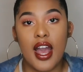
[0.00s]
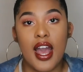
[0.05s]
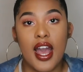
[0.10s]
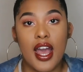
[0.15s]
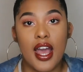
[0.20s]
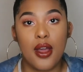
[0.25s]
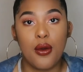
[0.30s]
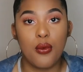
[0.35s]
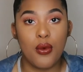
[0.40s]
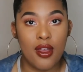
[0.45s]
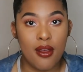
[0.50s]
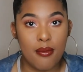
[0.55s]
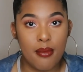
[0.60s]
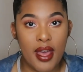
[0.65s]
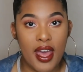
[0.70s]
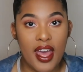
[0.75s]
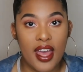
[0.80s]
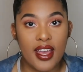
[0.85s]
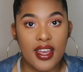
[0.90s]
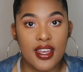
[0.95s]
I went
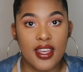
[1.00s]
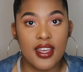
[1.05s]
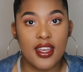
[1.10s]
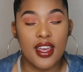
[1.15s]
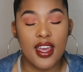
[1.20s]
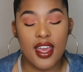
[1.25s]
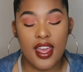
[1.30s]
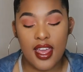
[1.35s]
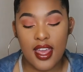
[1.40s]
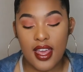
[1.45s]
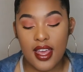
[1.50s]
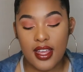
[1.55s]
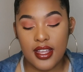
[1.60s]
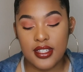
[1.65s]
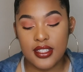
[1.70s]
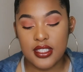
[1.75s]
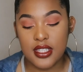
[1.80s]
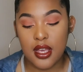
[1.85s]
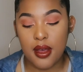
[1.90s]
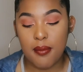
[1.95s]
back
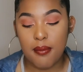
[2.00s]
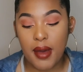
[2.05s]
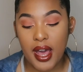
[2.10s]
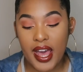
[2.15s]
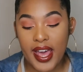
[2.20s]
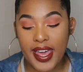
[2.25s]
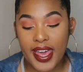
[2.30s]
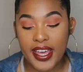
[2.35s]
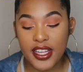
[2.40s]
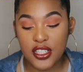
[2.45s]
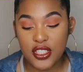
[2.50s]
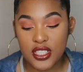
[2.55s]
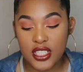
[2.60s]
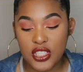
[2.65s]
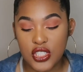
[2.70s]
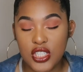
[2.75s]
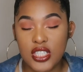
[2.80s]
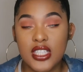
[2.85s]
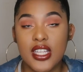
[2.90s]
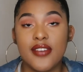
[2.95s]
and my
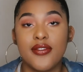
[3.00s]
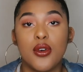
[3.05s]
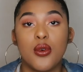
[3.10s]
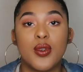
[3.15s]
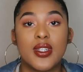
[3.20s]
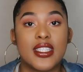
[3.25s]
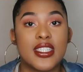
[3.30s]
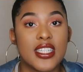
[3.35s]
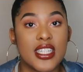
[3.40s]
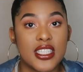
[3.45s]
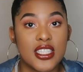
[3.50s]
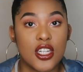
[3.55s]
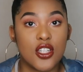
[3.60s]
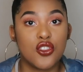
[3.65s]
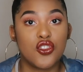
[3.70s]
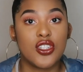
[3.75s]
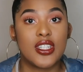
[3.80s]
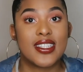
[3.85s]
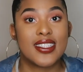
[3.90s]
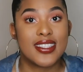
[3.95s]
HCG level was
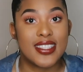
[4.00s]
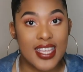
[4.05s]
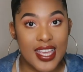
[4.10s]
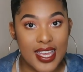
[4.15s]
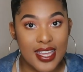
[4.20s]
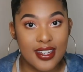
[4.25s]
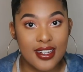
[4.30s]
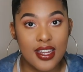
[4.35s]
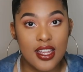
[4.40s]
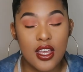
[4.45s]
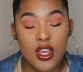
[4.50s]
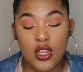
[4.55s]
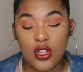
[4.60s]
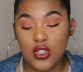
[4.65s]
610,